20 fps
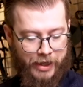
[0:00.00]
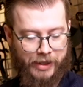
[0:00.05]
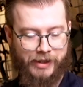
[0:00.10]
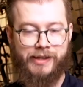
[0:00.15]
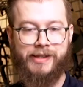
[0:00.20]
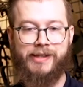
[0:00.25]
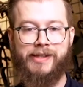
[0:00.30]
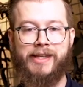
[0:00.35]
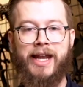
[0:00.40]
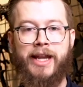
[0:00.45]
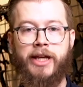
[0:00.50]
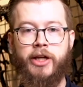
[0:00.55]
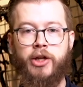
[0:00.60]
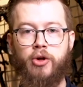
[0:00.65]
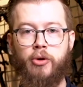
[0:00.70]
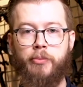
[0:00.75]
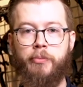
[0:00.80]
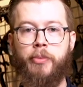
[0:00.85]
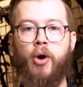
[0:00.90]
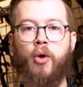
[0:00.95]
is setting
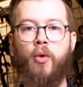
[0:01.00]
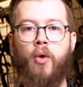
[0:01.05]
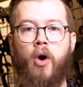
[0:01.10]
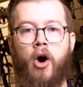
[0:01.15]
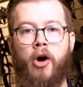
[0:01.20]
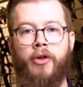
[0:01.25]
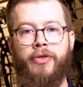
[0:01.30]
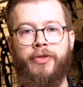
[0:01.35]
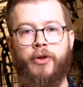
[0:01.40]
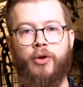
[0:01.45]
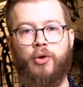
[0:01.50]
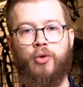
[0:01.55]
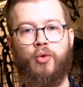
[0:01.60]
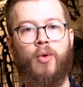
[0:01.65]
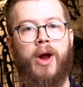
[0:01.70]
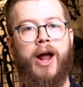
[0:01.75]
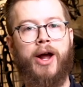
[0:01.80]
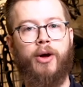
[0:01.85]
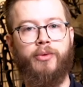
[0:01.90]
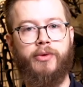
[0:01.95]
your bow on the
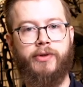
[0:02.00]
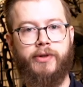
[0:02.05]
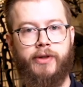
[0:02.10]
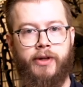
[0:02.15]
ground